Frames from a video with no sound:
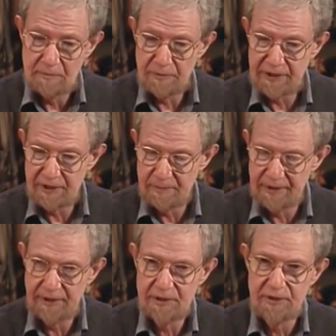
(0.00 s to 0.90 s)
medium
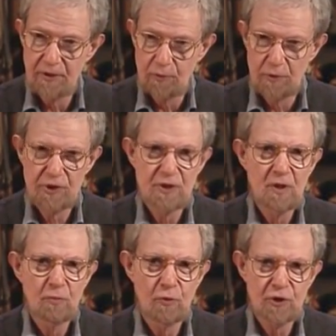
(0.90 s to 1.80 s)
India stone, which is
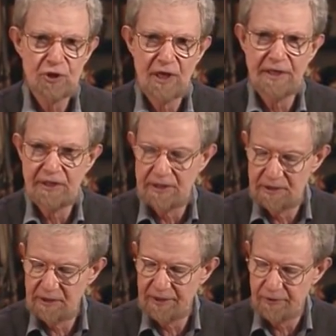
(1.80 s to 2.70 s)
more shiny
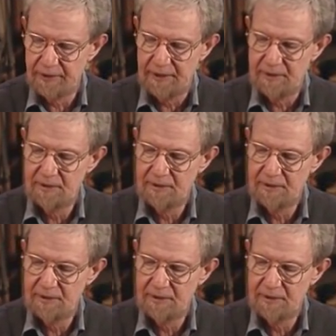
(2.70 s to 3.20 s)
and glittery.